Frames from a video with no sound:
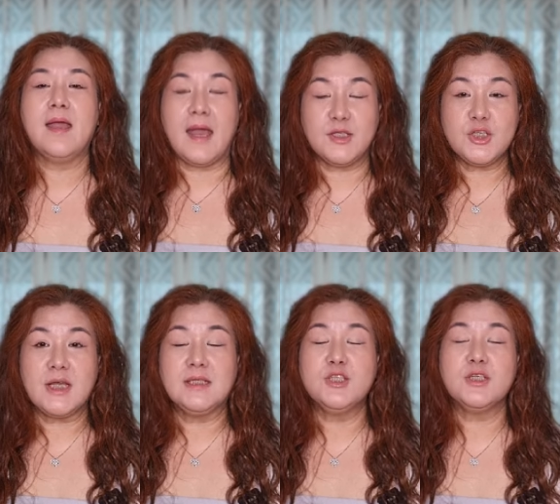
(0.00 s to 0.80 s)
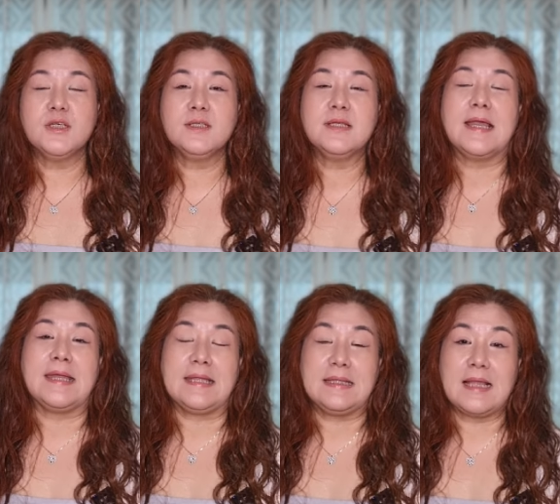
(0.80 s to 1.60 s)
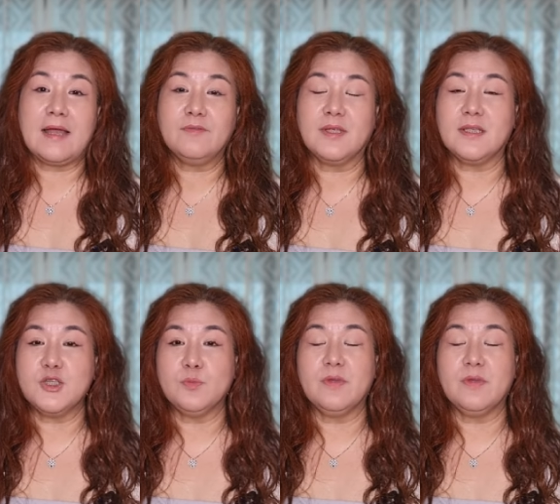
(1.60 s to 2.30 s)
and challenges in life that they should